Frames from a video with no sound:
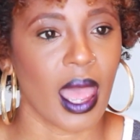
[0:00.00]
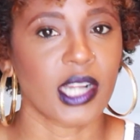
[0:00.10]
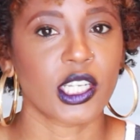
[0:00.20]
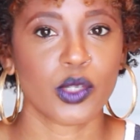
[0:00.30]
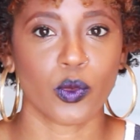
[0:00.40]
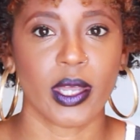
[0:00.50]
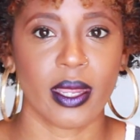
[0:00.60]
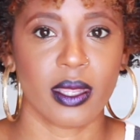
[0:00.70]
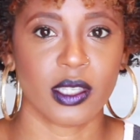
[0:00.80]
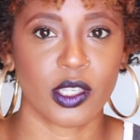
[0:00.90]
I just
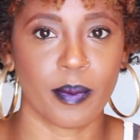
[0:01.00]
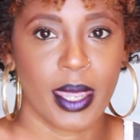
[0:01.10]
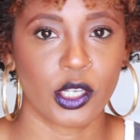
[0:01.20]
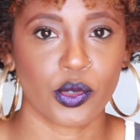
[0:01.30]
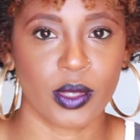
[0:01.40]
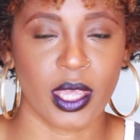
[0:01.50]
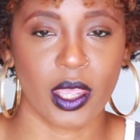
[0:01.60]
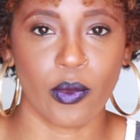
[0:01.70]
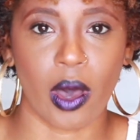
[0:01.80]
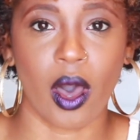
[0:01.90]
want to make sure that
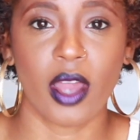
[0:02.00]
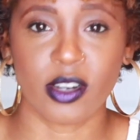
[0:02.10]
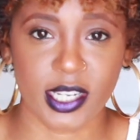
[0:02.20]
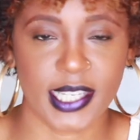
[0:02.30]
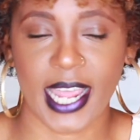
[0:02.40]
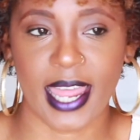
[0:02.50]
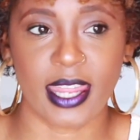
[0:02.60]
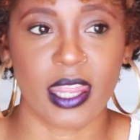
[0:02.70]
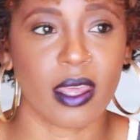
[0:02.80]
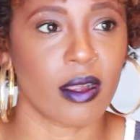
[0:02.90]
you all
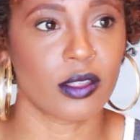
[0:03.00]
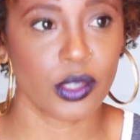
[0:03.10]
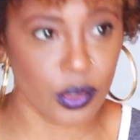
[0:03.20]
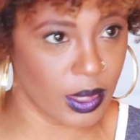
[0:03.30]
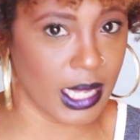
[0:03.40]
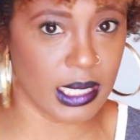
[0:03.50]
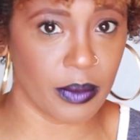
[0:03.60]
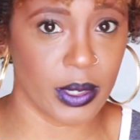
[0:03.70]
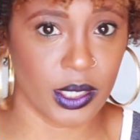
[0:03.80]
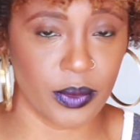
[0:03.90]
understand that there are two things
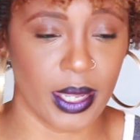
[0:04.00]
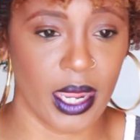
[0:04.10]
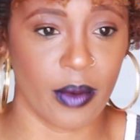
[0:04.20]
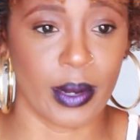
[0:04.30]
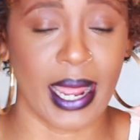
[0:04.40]
that we're doing here.